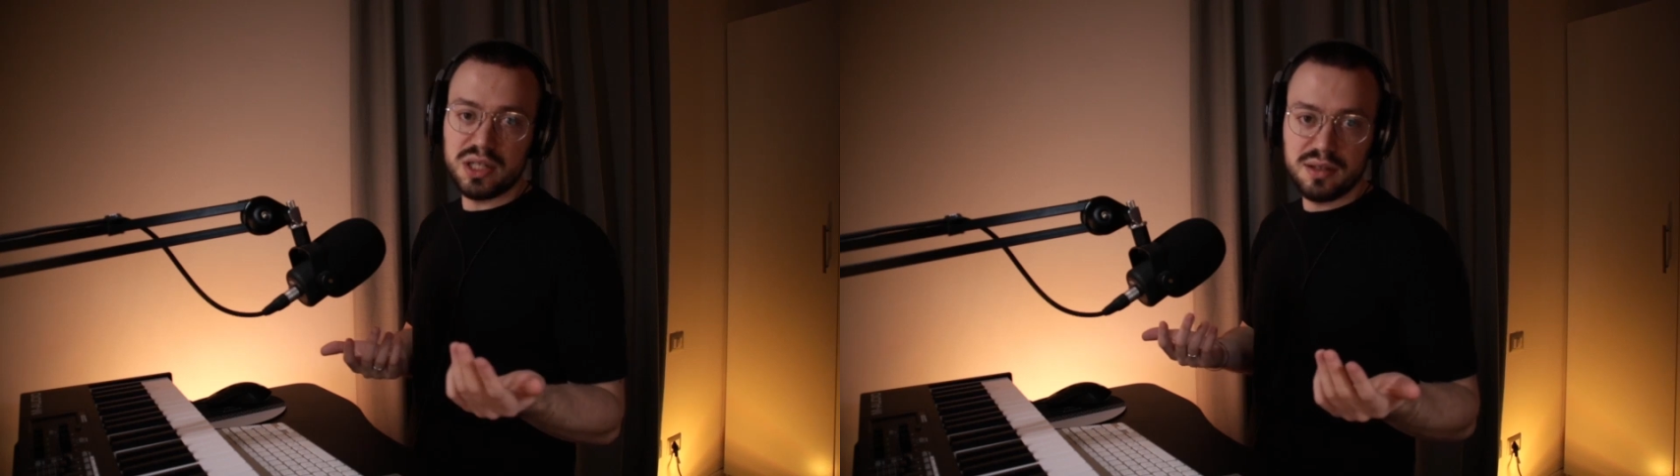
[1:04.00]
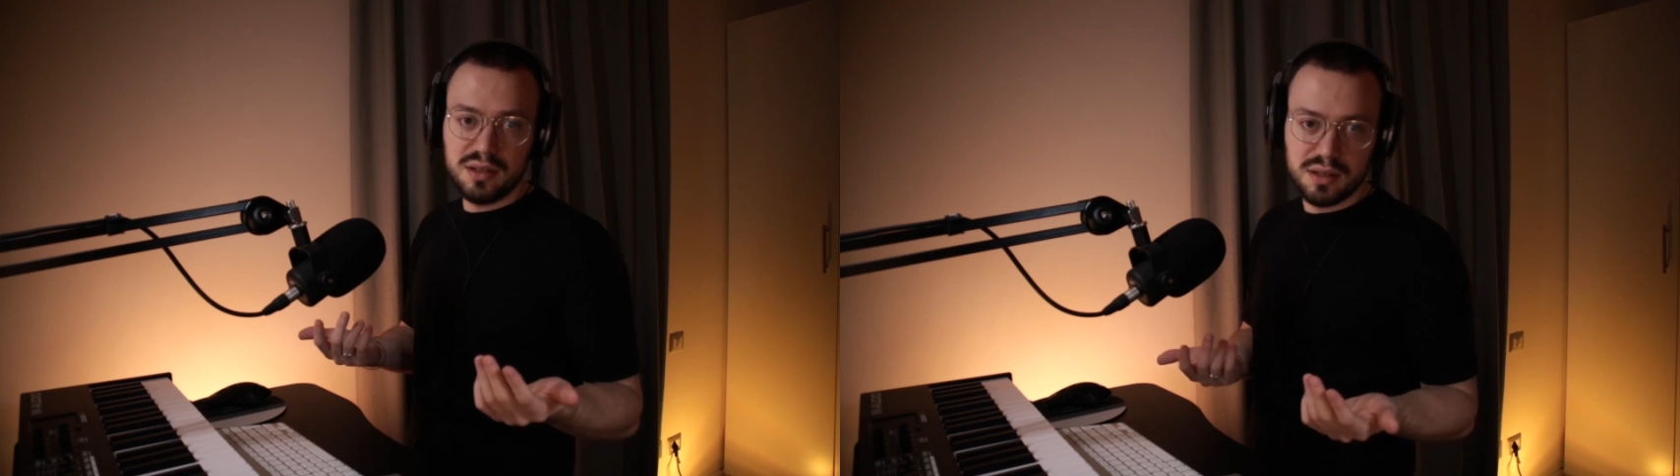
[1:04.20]

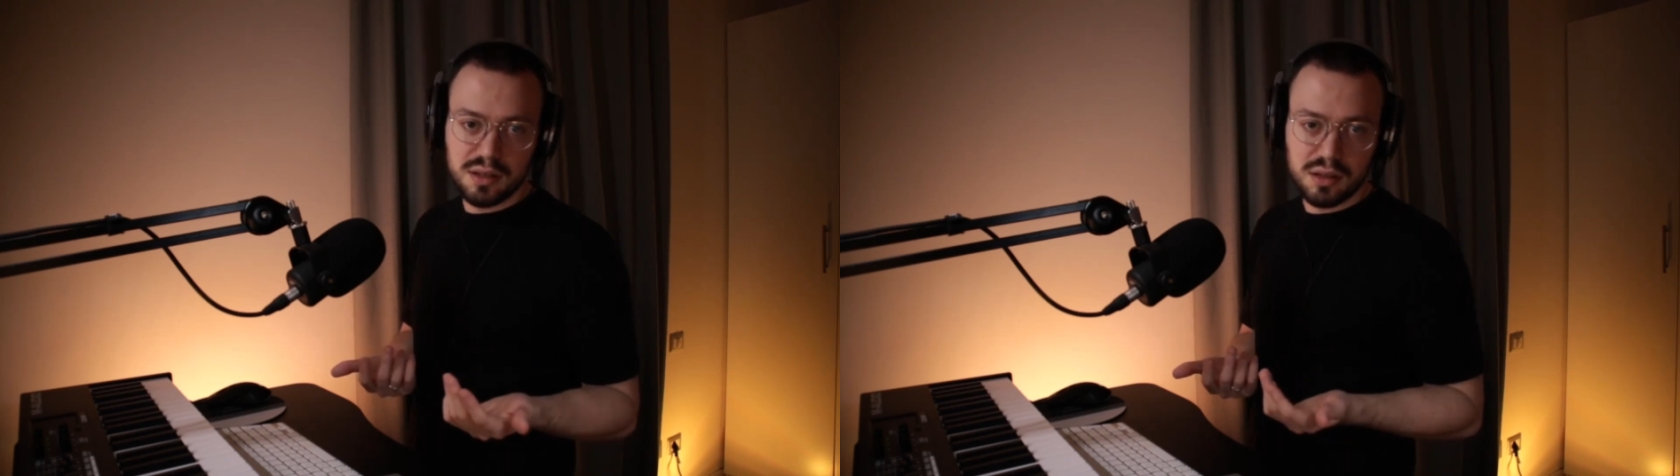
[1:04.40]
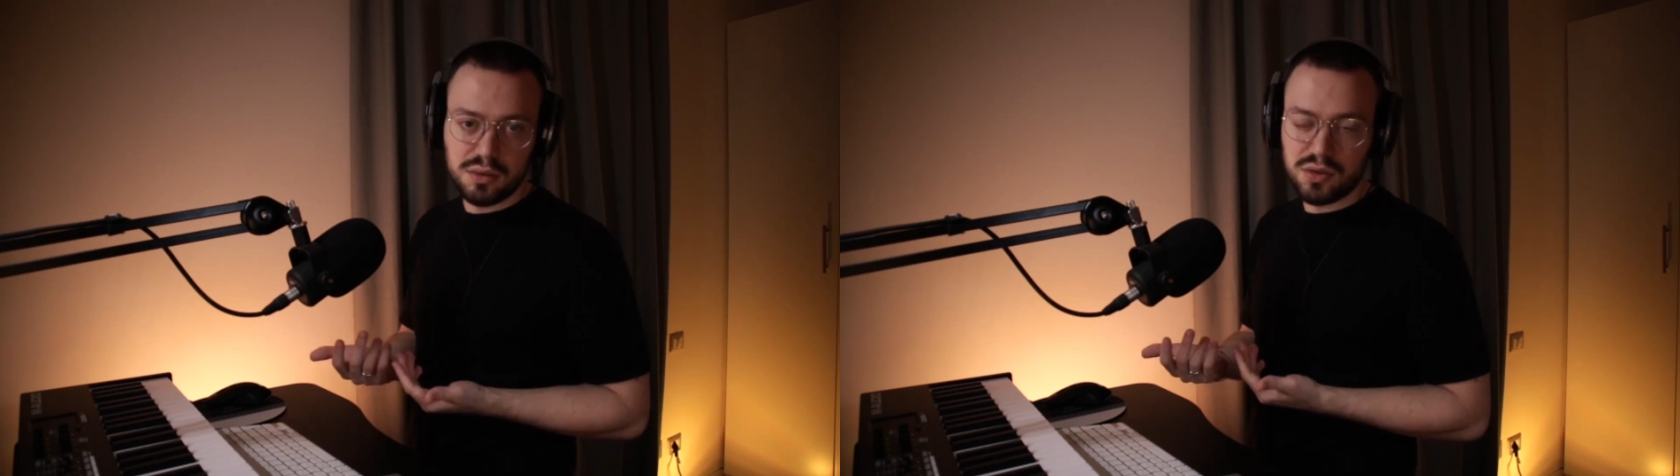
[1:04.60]

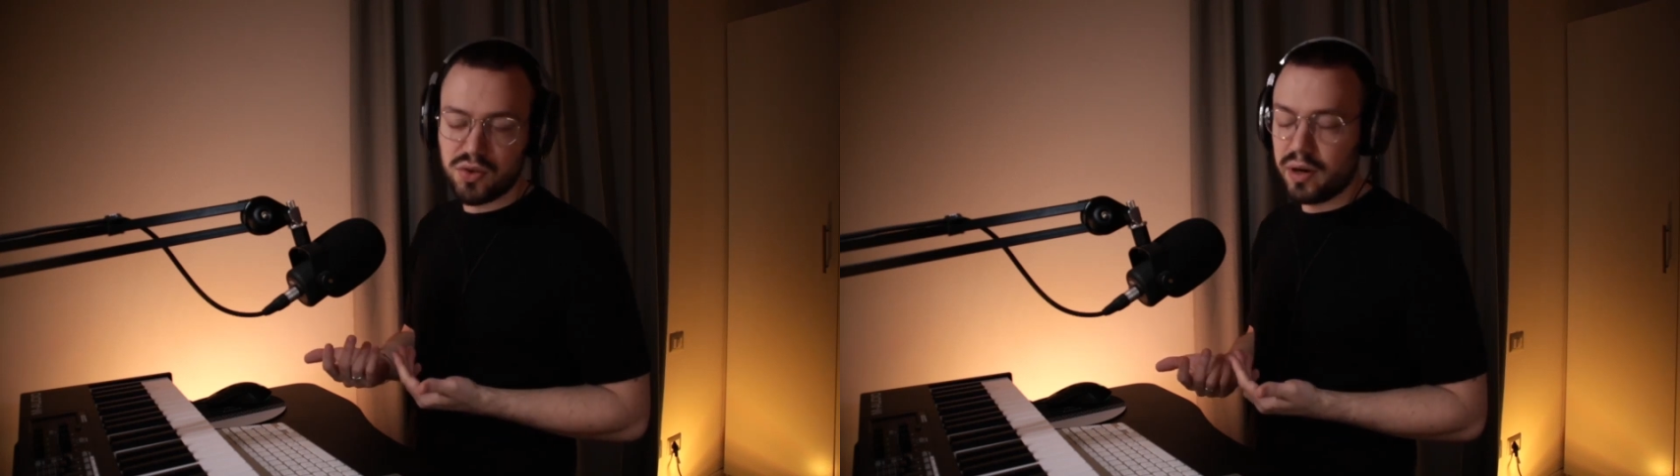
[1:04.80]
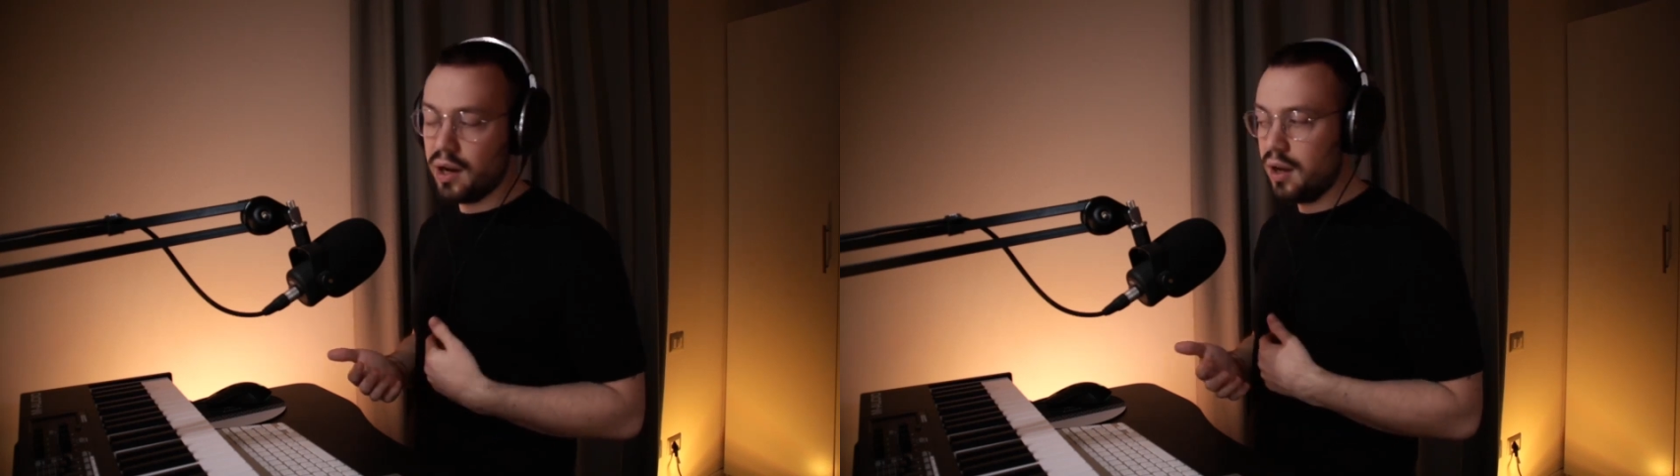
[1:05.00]
justice to the
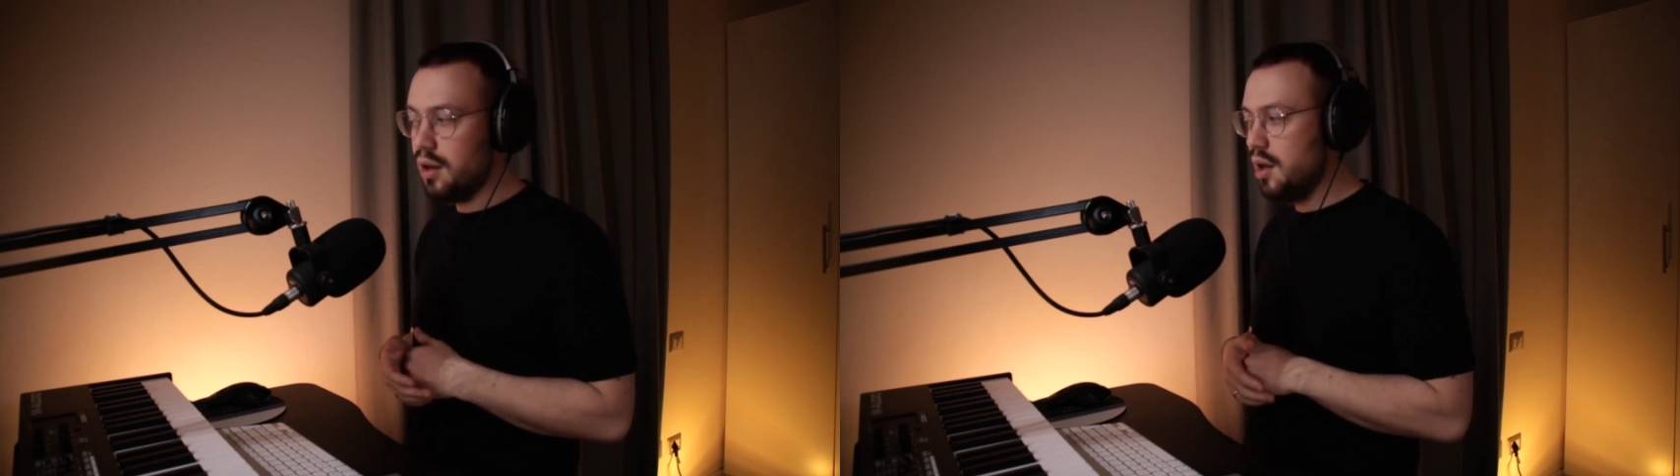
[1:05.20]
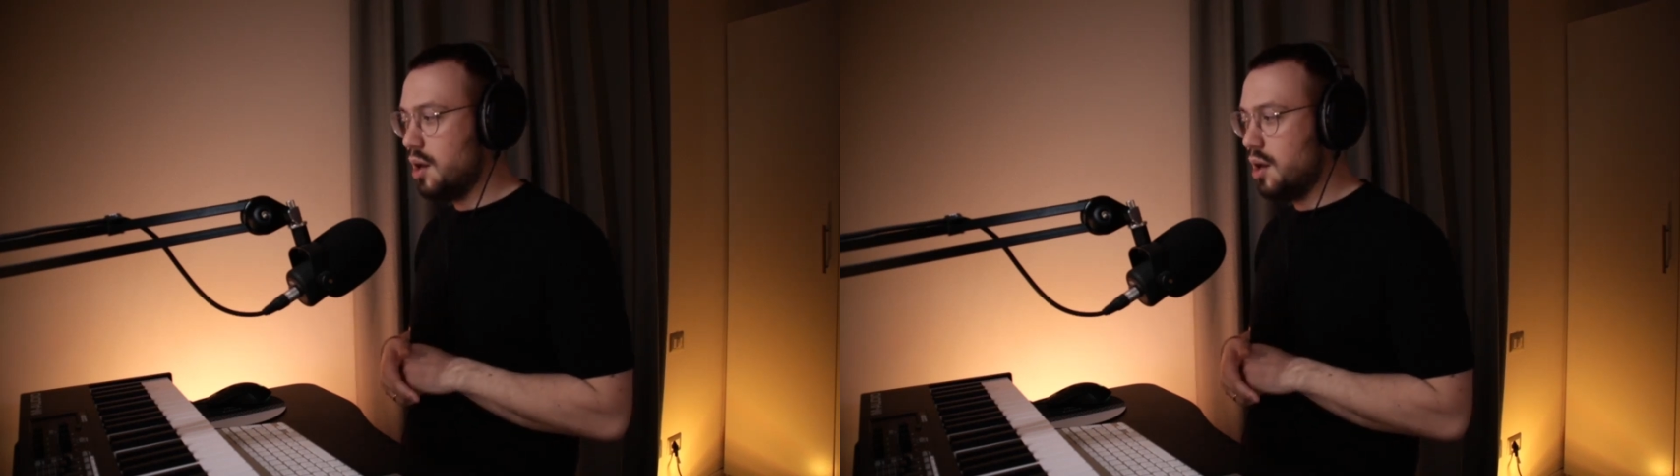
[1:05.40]
track,